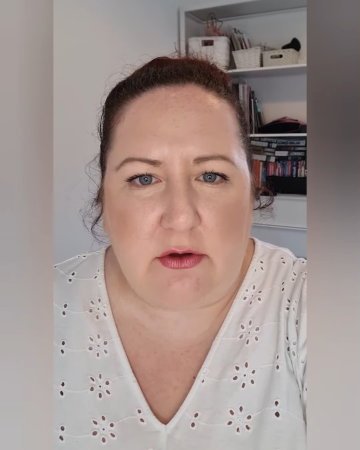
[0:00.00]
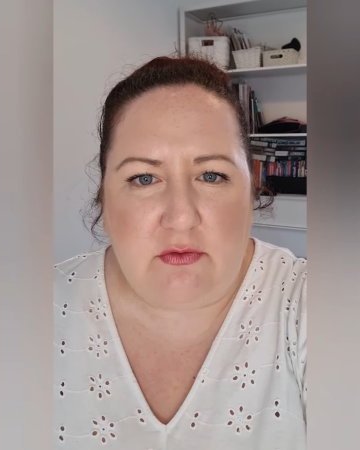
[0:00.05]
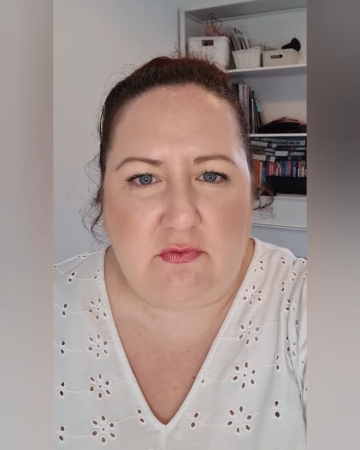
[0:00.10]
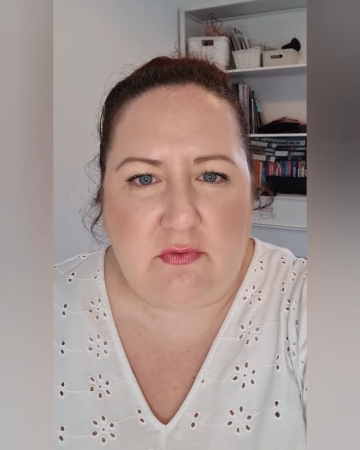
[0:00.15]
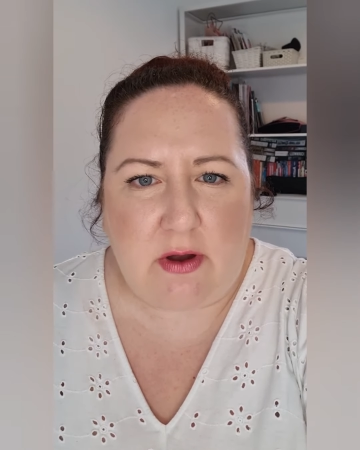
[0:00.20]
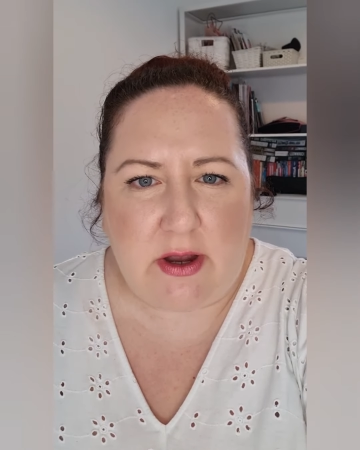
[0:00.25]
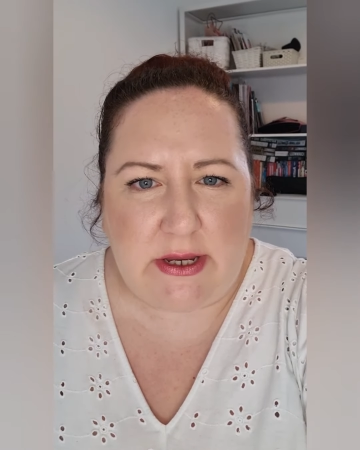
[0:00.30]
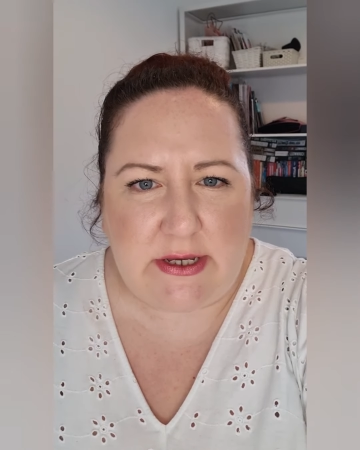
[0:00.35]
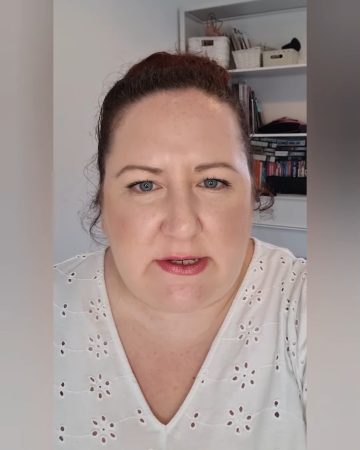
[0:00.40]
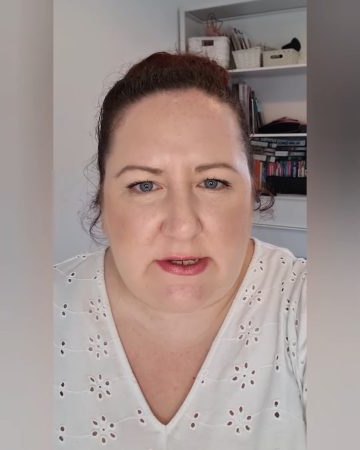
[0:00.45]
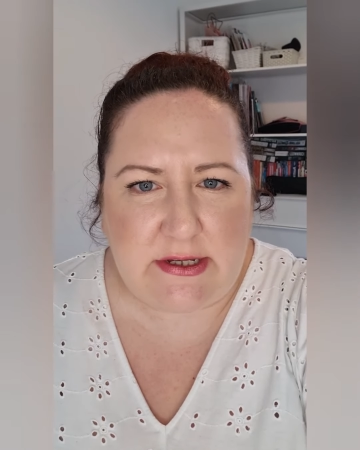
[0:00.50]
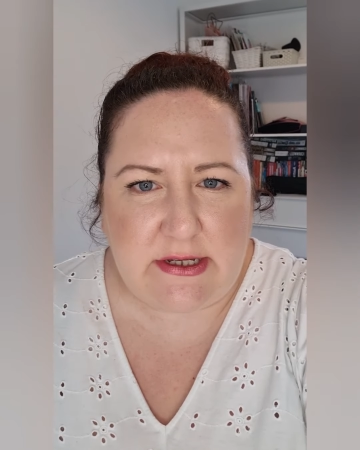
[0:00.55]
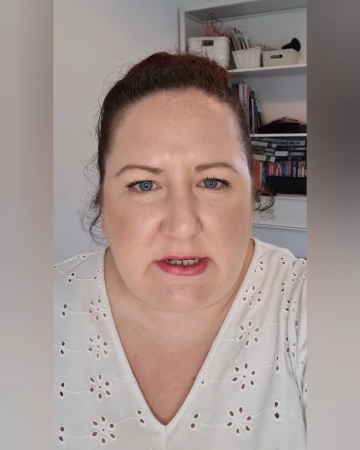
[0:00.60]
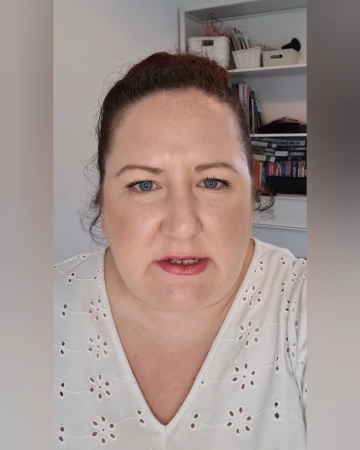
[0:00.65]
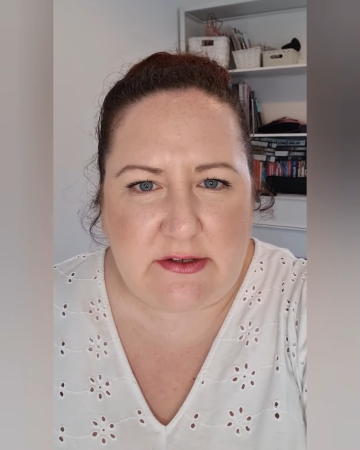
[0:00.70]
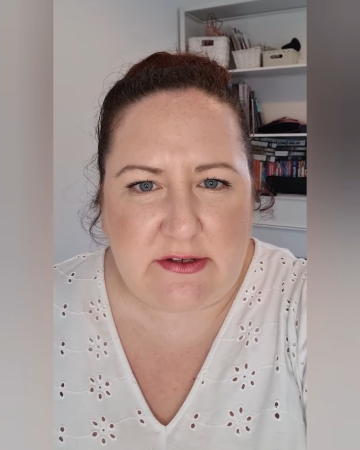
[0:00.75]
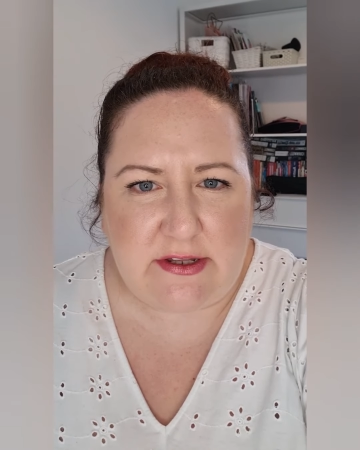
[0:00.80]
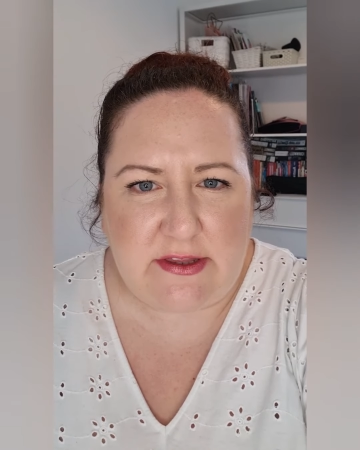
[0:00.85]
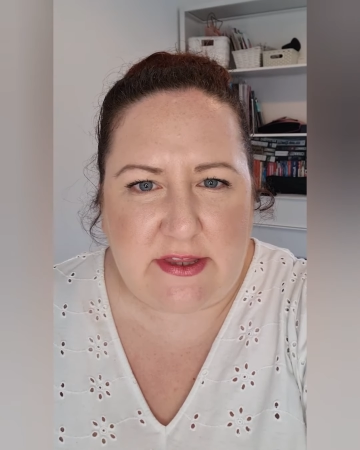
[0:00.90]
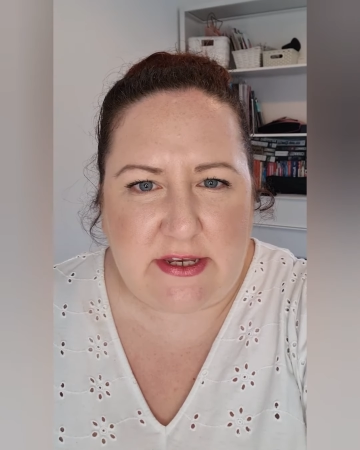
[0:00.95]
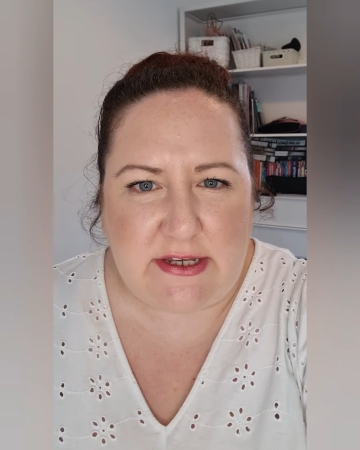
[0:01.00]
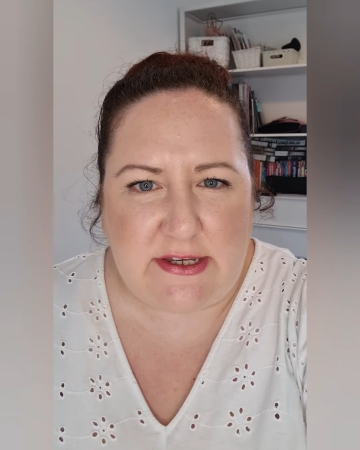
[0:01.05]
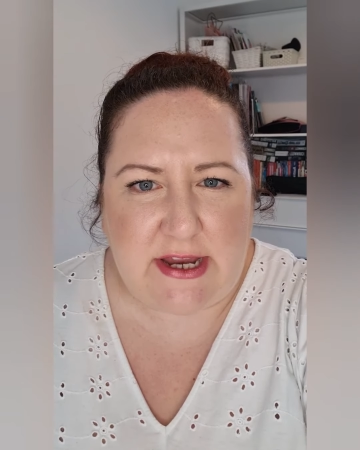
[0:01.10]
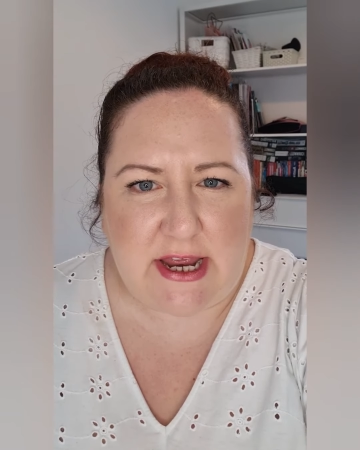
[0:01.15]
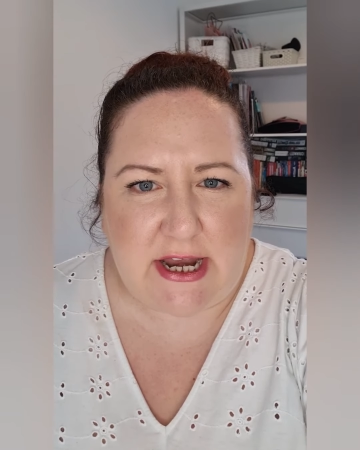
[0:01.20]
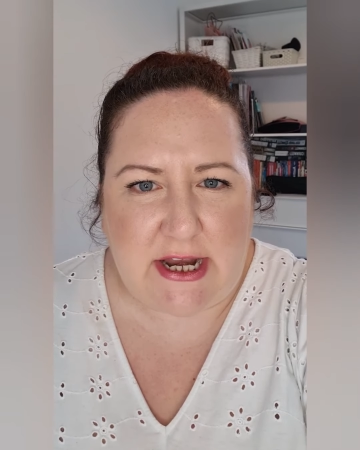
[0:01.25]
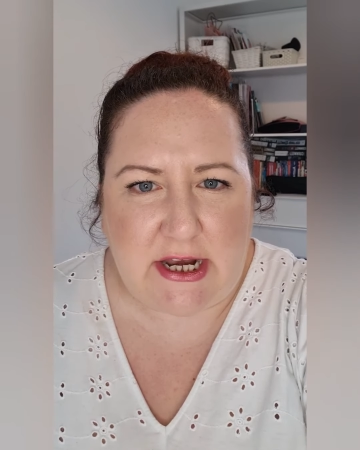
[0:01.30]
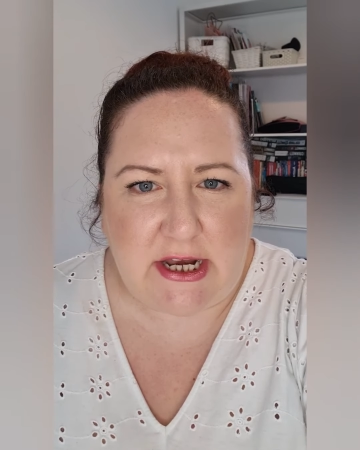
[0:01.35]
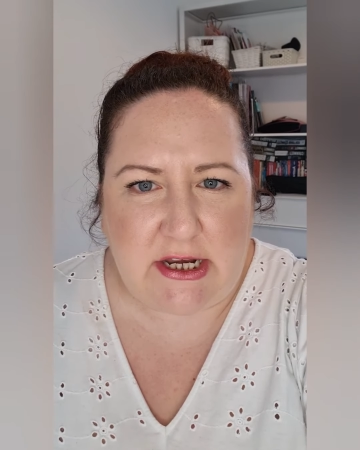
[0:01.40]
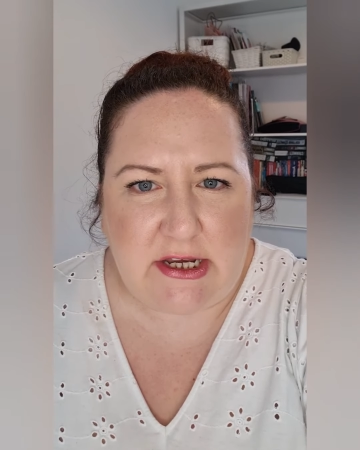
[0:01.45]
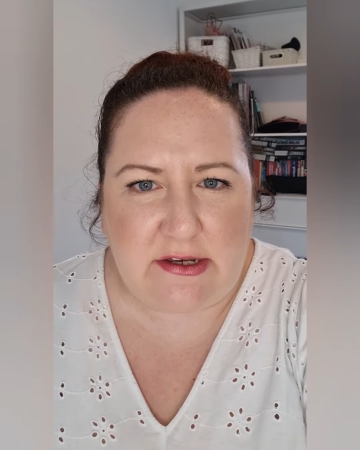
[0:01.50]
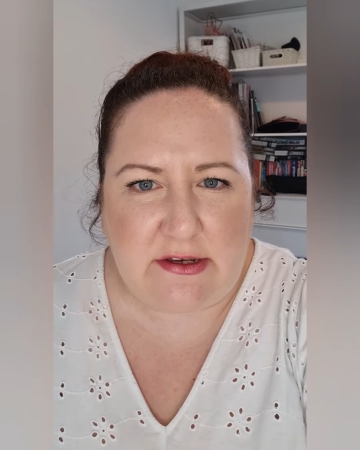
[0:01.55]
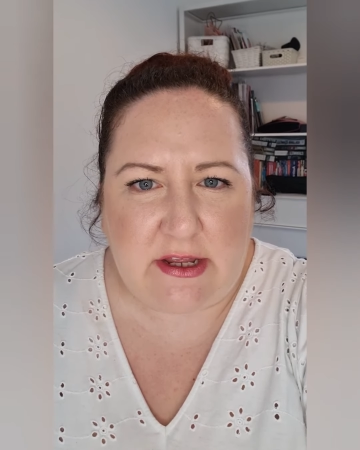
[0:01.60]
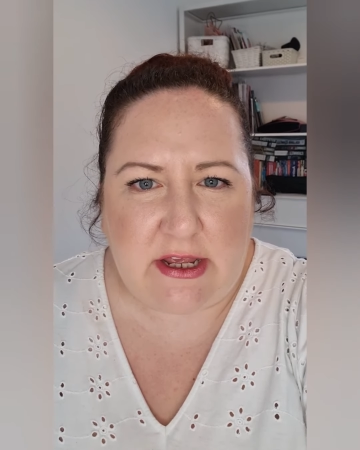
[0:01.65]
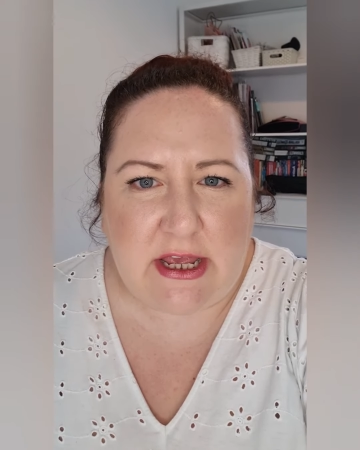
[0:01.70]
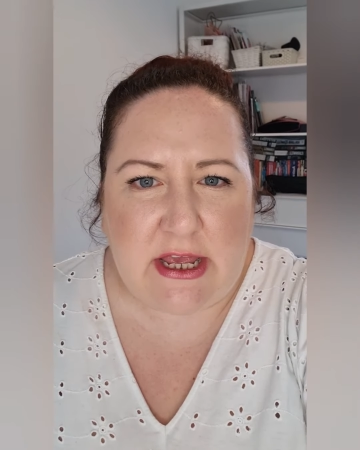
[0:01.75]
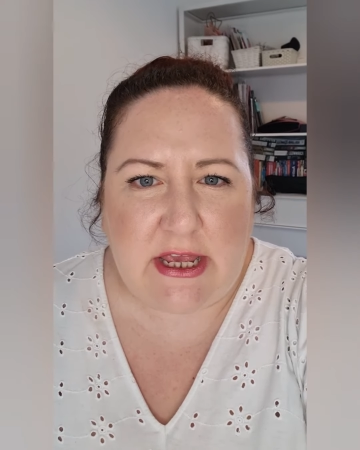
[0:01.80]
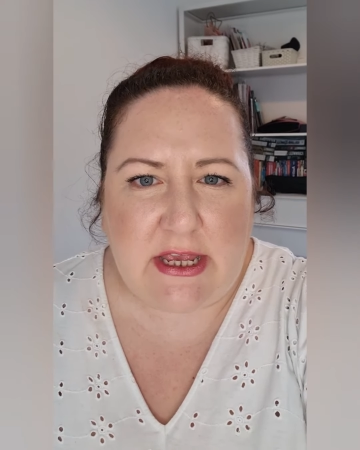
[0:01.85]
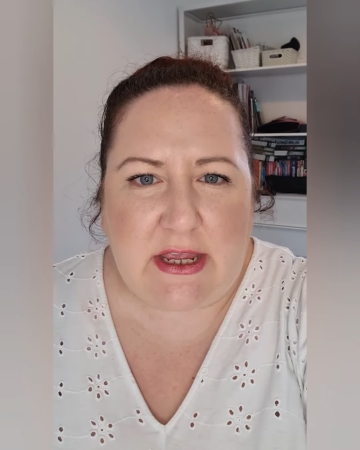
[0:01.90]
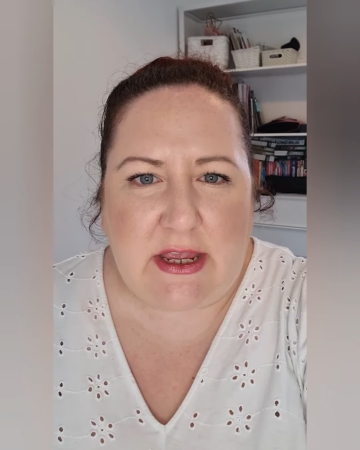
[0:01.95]
writing to the tenant,
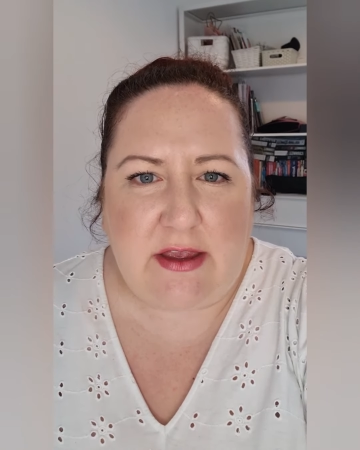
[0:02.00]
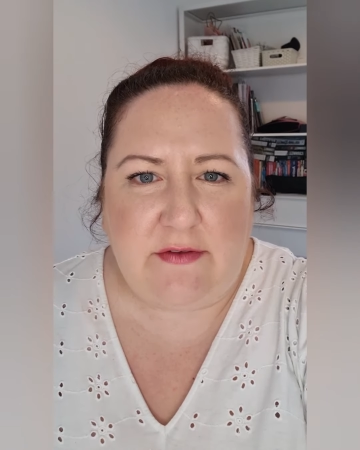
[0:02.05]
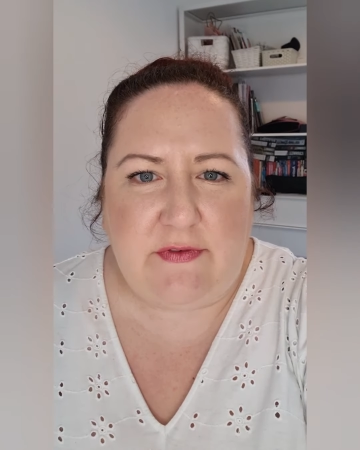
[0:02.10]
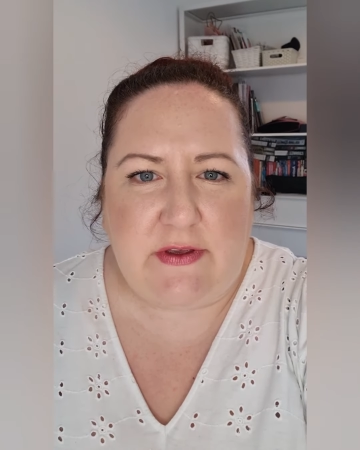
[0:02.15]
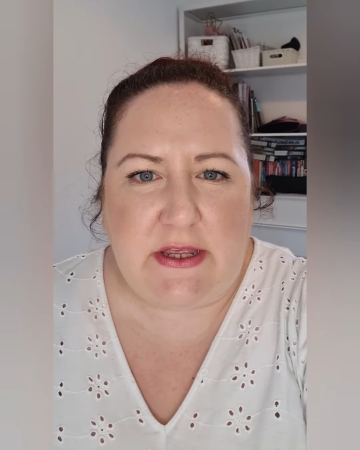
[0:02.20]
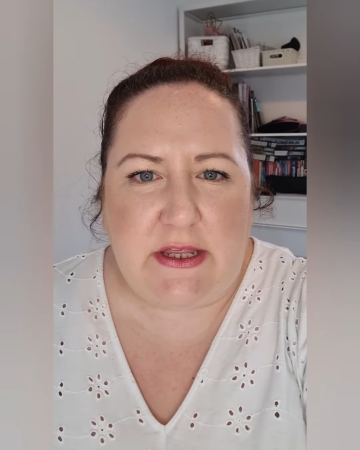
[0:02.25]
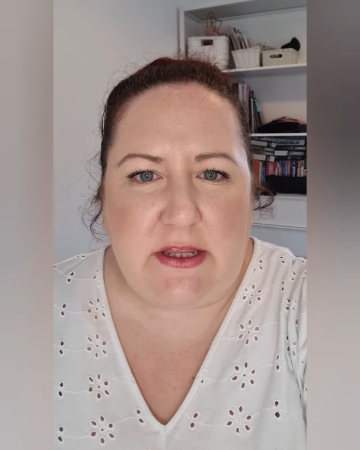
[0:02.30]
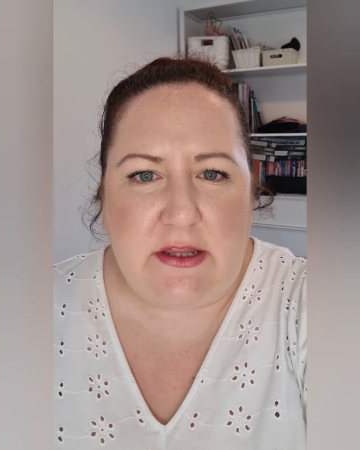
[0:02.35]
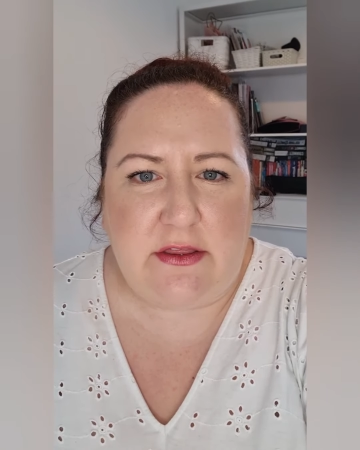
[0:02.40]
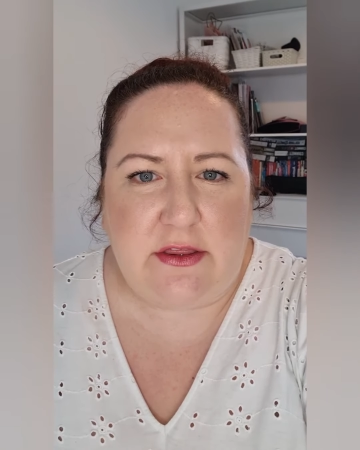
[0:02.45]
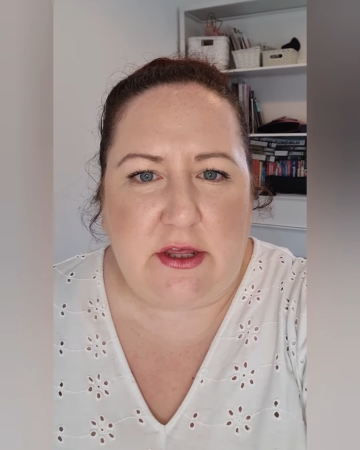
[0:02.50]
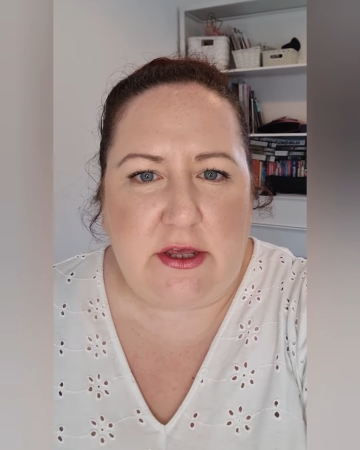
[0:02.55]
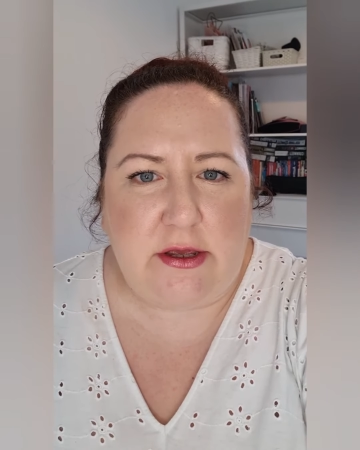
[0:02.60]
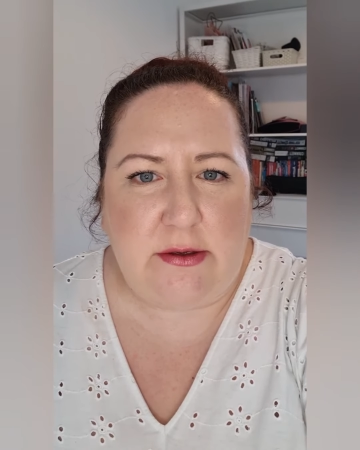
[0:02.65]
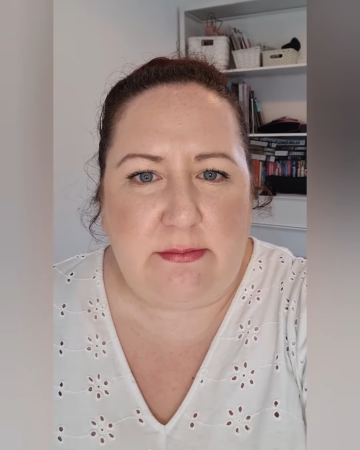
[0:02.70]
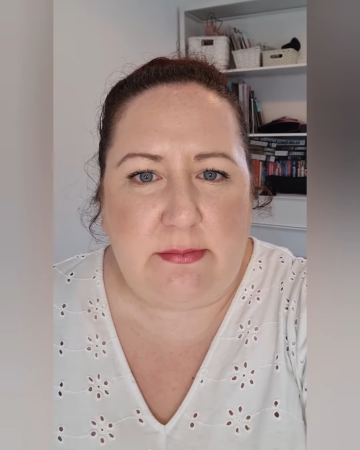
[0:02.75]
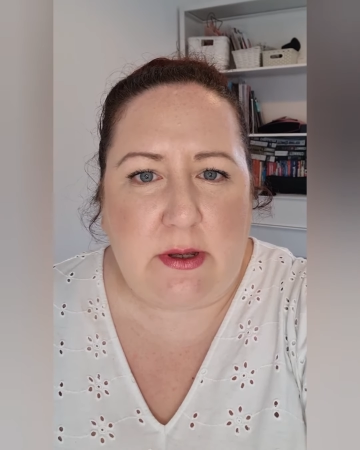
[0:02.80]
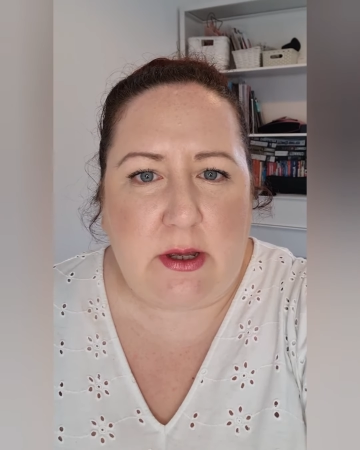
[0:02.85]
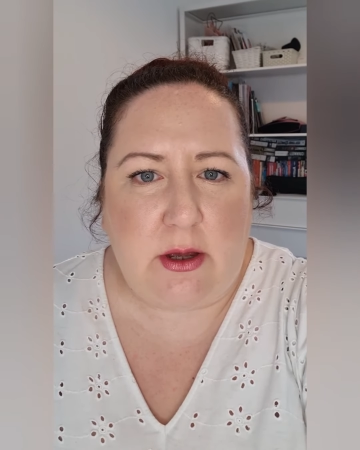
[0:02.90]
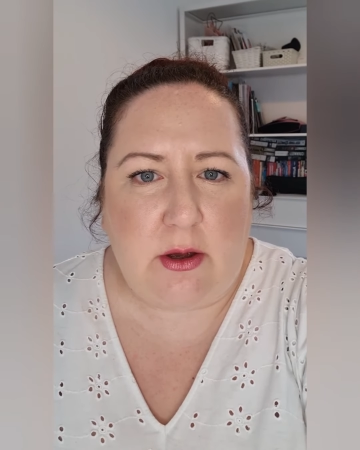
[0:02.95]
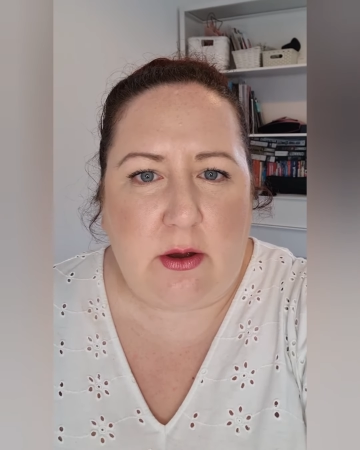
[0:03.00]
giving them